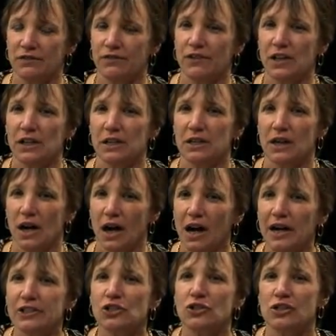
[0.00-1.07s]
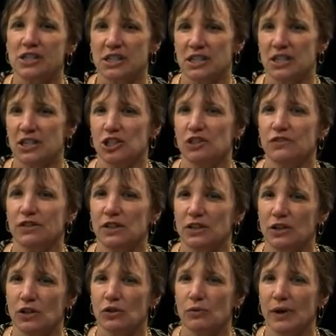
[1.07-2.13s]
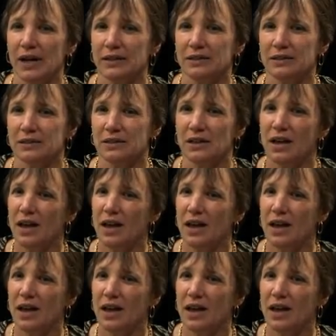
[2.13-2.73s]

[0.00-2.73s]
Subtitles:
feeling under siege, feeling threatened.